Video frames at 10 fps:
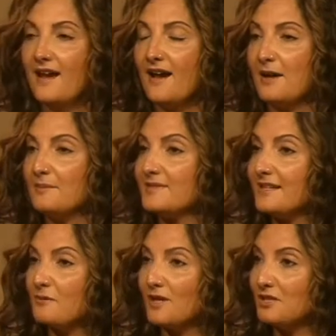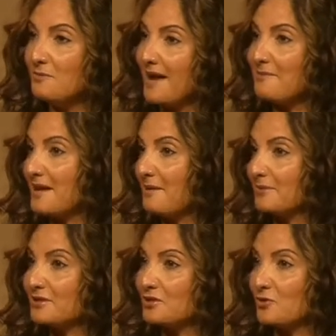um, see when you might be
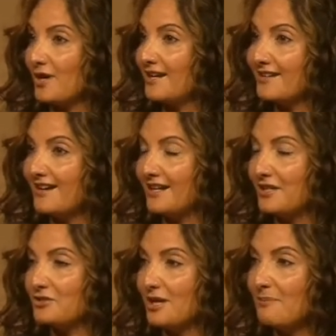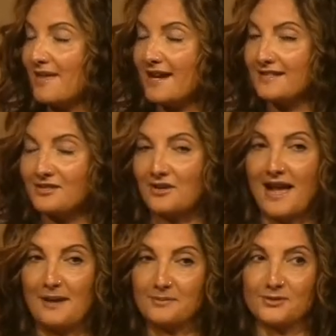able to join her on a trip. That is her
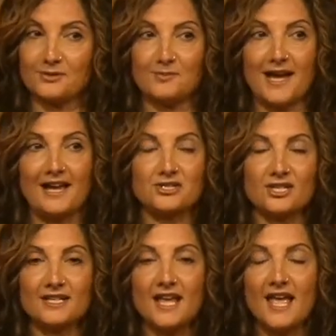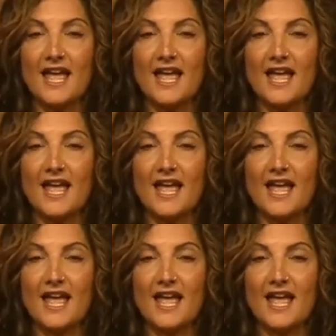absolute passion.